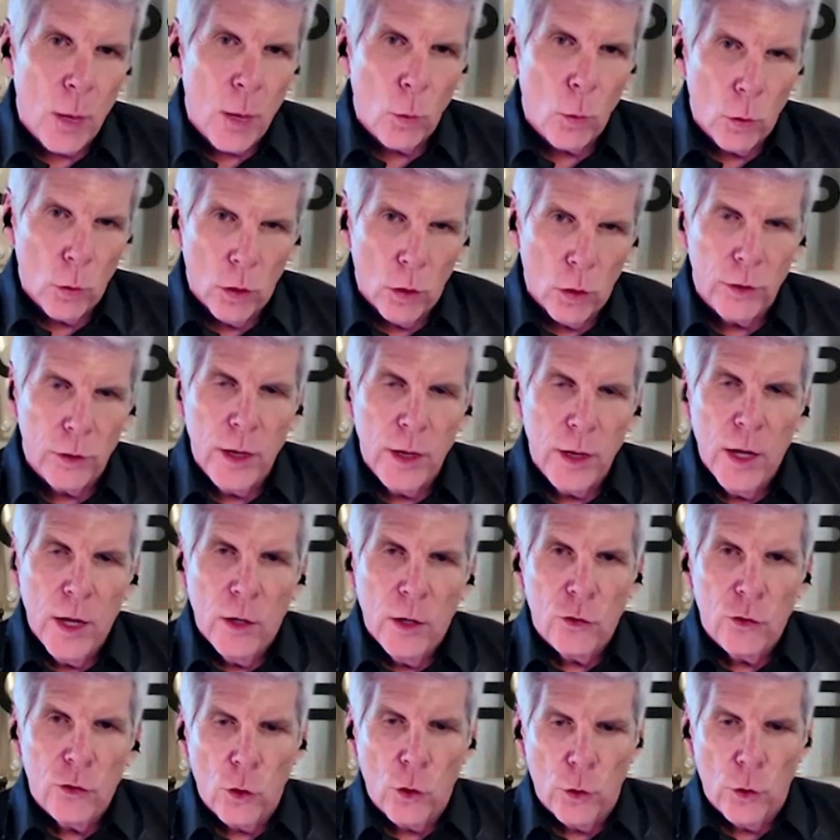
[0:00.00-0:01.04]
that world.
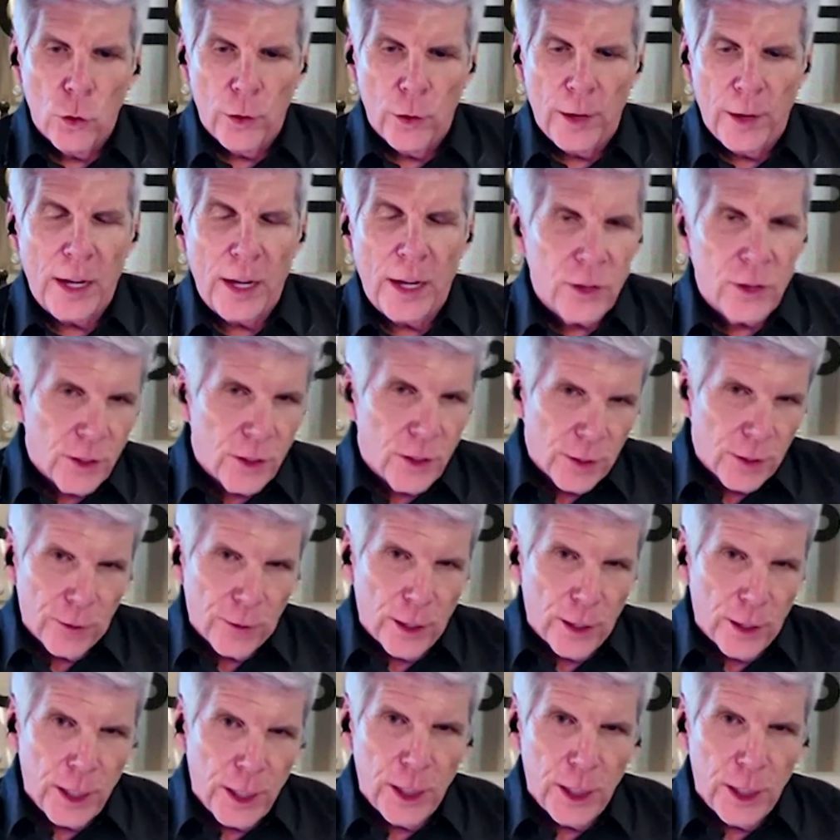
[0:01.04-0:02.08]
So that's a
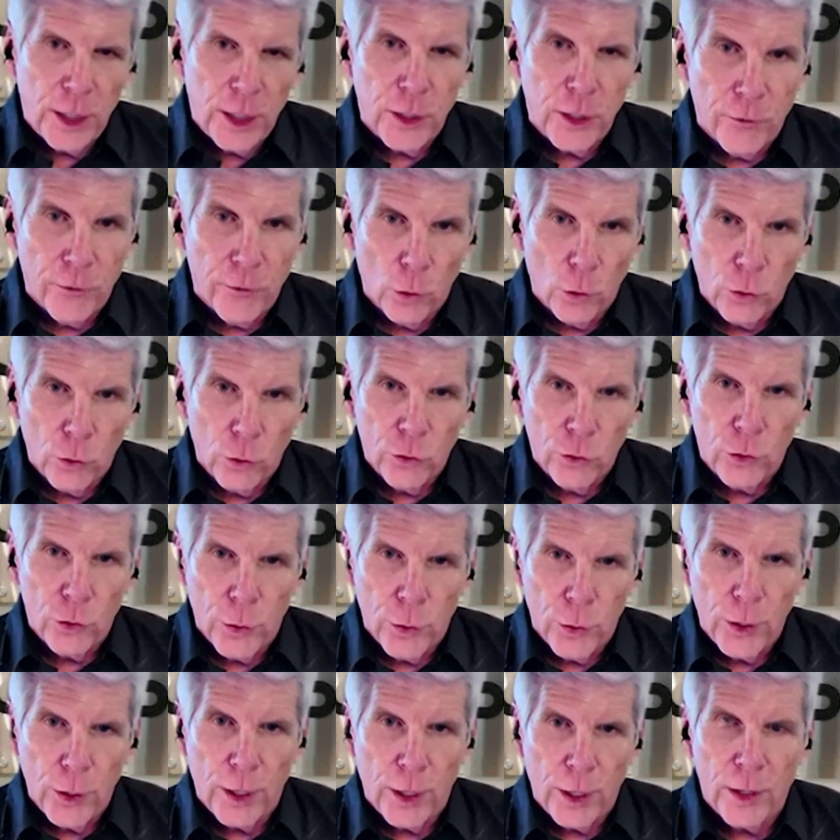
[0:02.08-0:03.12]
differentiation of those
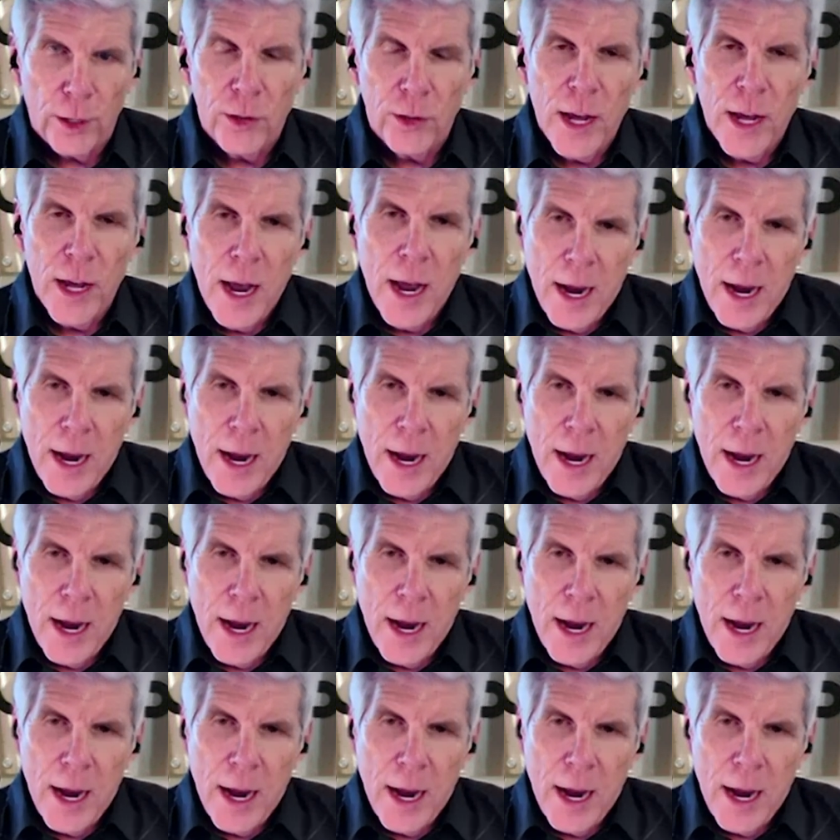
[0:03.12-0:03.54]
two things.